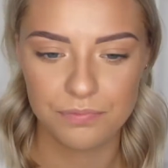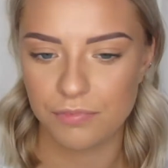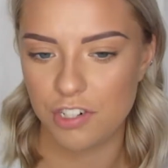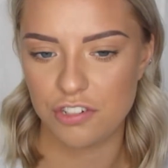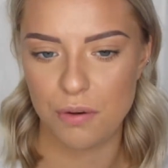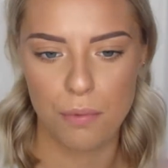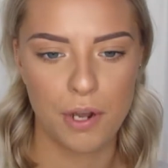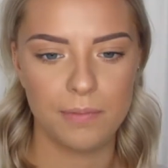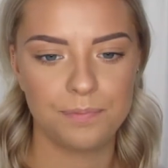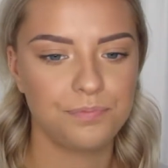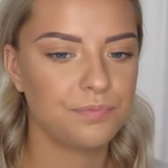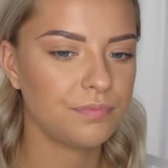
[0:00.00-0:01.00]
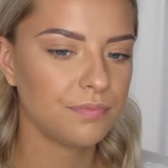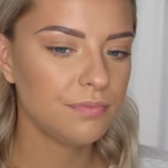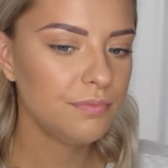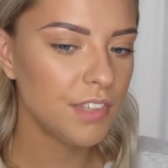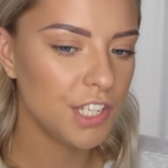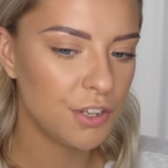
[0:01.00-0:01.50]
There's no point.
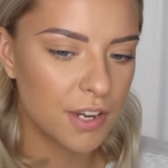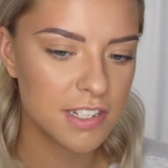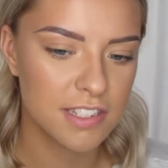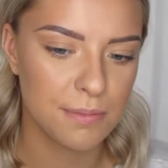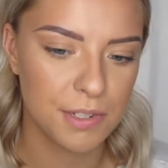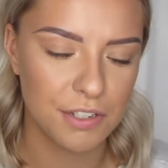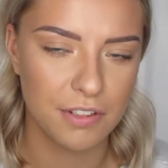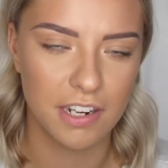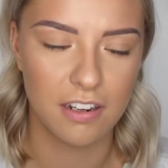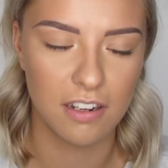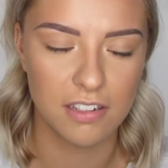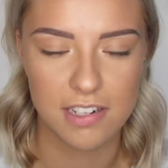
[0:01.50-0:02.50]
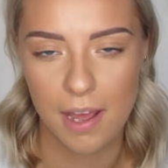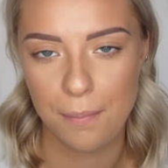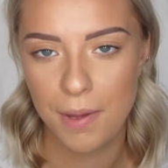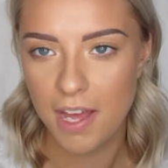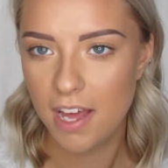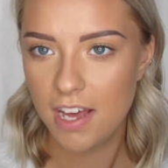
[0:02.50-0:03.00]
You guys see me do that all the time.
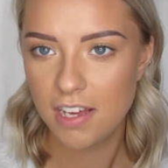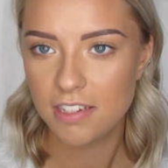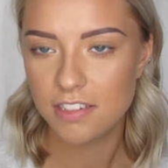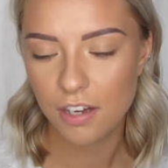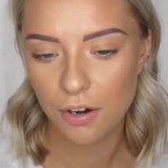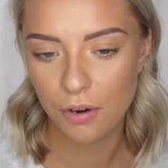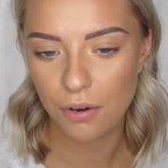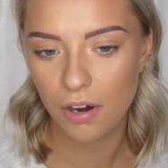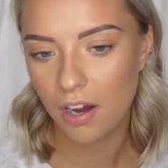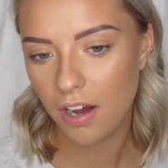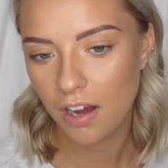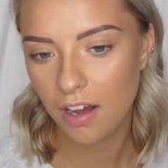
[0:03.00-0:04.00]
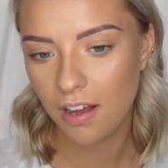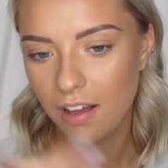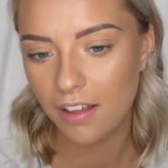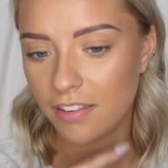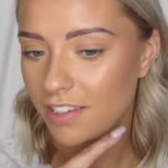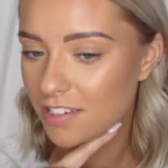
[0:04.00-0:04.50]
So
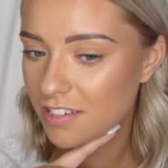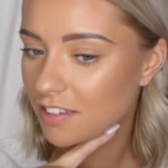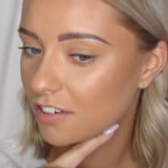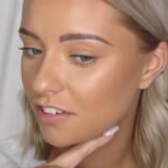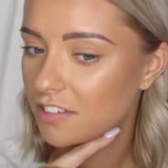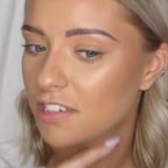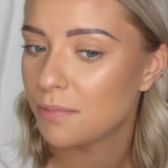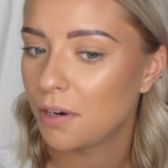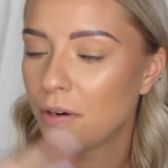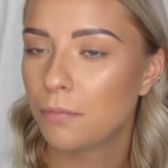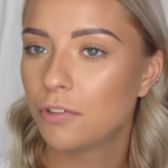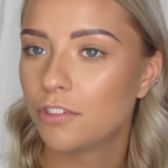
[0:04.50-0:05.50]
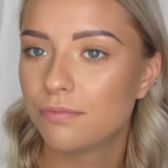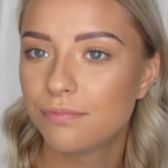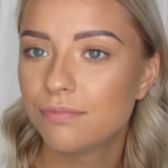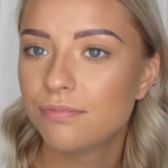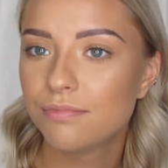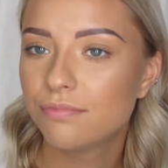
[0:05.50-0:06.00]
this is literally just my normal
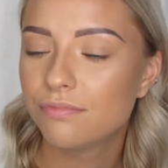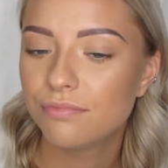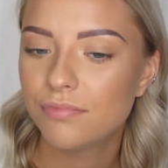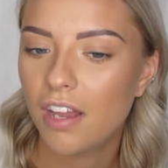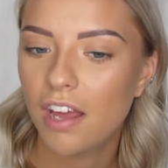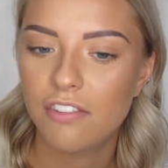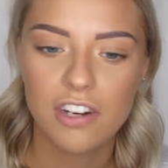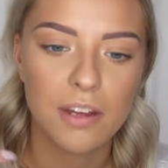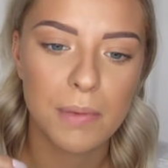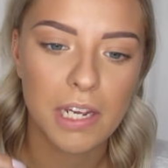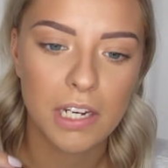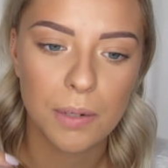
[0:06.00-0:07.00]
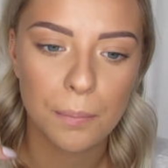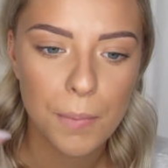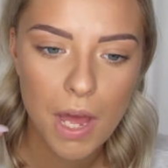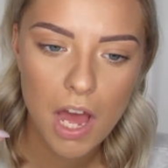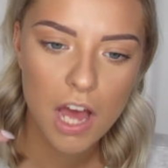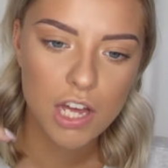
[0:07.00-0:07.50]
everyday makeup.
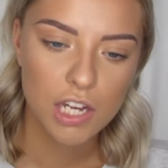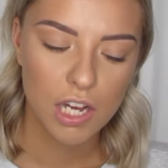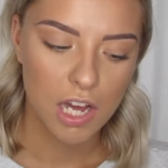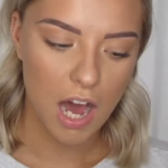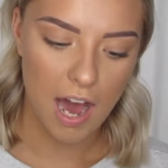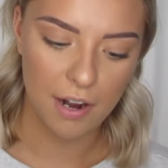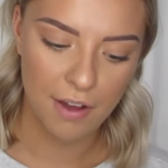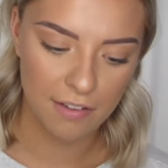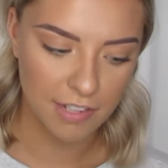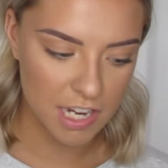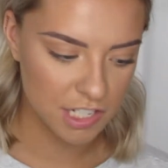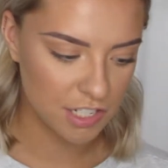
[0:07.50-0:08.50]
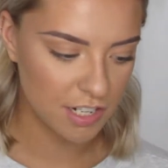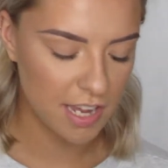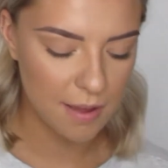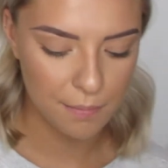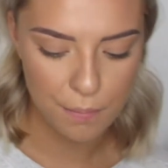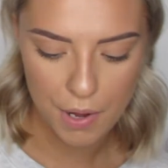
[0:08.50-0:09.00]
I don't have lashes on
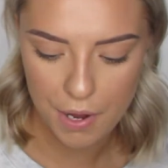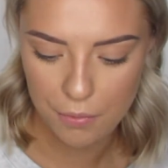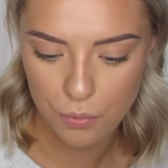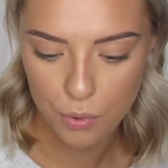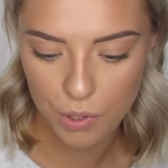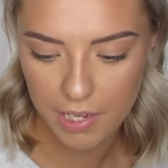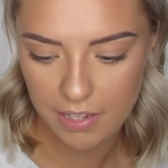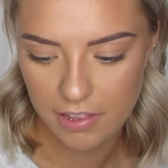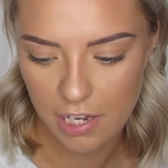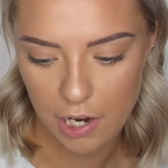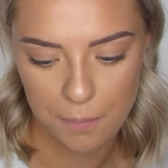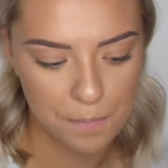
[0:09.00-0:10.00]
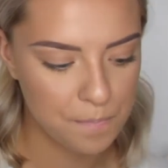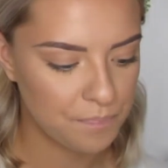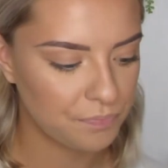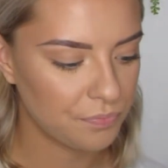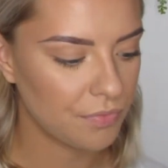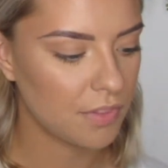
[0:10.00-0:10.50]
yet, but we'll get there.
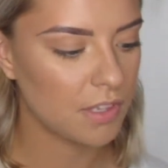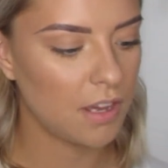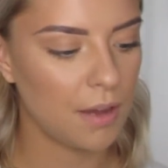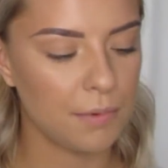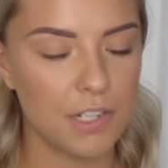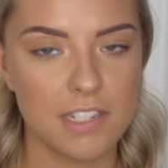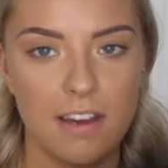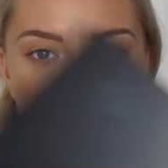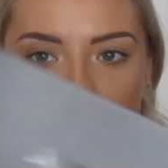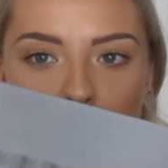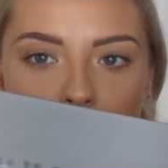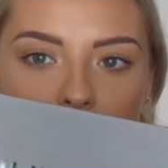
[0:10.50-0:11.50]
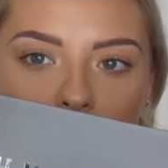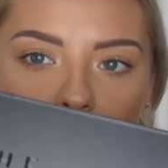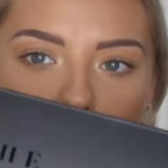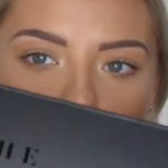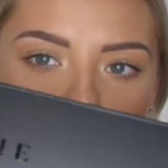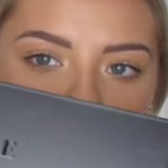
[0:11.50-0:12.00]
I'm going to dive in with the
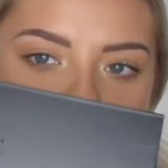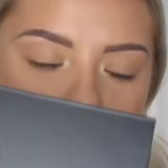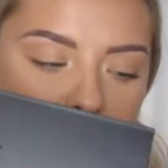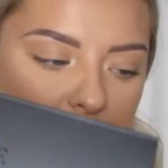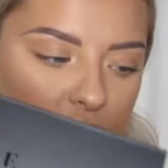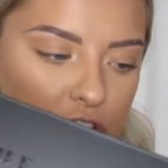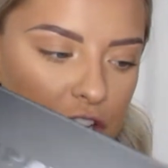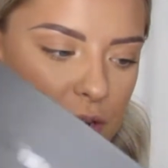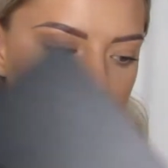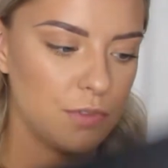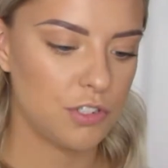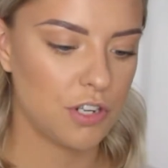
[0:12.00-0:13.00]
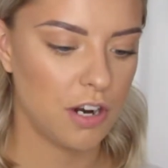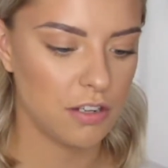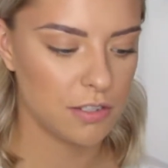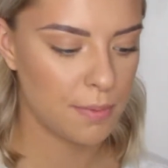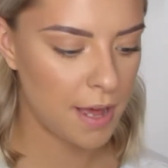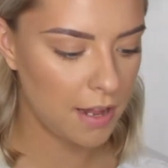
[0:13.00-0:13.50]
MORPHE James
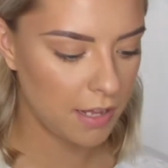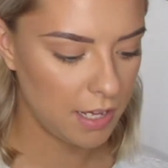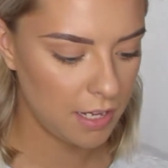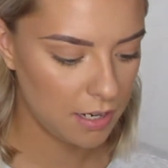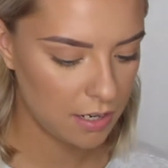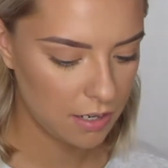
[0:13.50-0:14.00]
Charles palette.